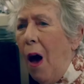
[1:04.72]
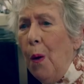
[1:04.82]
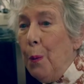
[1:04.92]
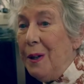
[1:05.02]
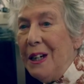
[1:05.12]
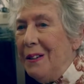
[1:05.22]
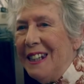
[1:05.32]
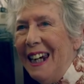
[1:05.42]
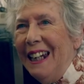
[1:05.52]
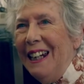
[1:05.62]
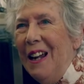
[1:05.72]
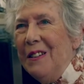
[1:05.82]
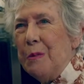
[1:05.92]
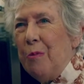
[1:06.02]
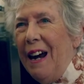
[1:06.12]
Oh, we don't take a
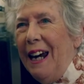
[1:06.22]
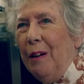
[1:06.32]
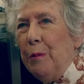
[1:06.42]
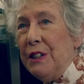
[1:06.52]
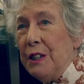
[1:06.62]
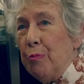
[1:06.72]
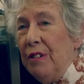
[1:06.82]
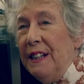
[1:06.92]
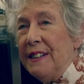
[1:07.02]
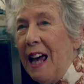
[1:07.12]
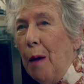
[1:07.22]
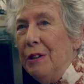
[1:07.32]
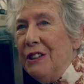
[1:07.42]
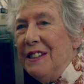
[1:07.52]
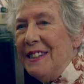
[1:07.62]
lunch break. We just bring
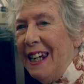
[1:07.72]
sandwiches